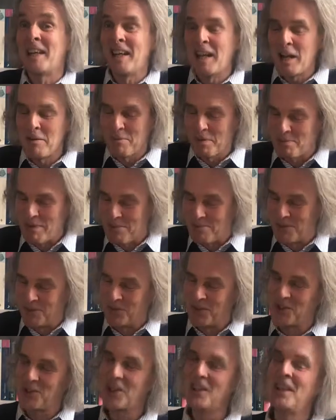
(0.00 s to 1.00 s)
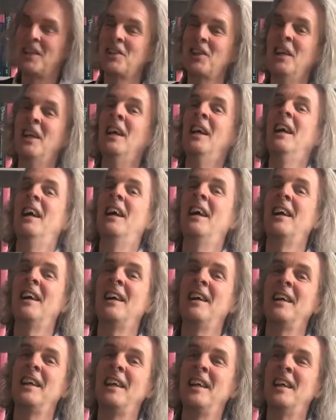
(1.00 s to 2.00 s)
I am a member of the church.
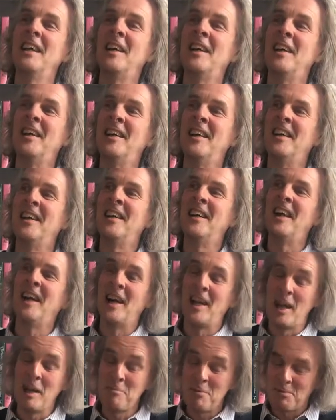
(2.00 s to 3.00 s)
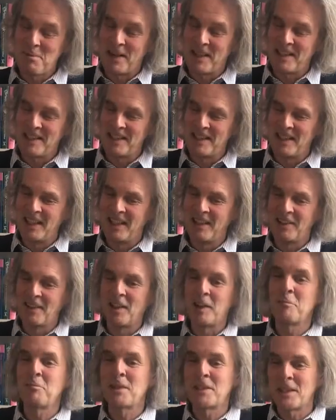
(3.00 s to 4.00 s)
I uh, I am a practicing
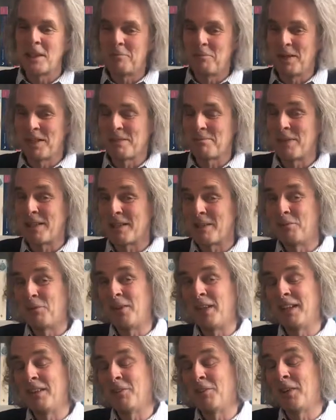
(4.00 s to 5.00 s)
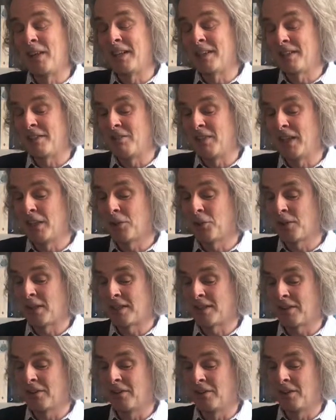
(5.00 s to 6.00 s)
Catholic, but I'm, I suppose I'm re relatively
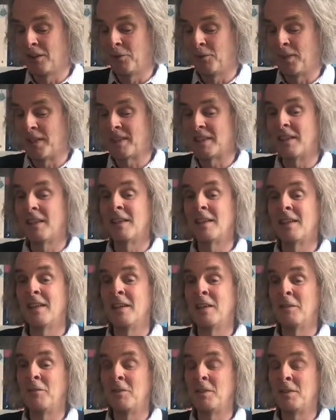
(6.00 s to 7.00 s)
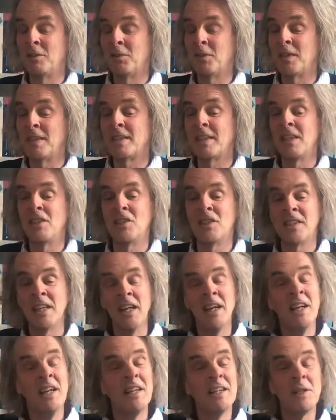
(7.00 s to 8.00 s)
critical of it at, at different stages.
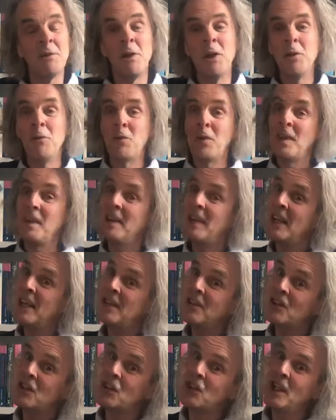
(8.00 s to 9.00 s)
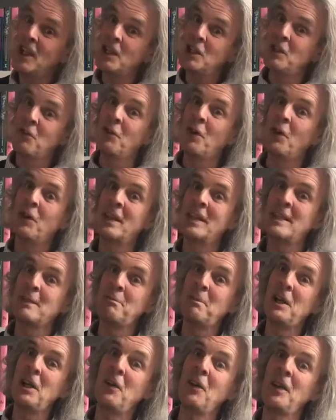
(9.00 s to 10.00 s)
So hopefully the interchange of our
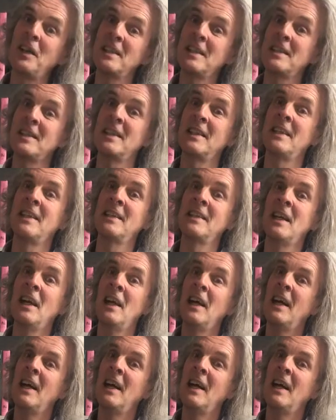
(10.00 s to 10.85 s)
experiences,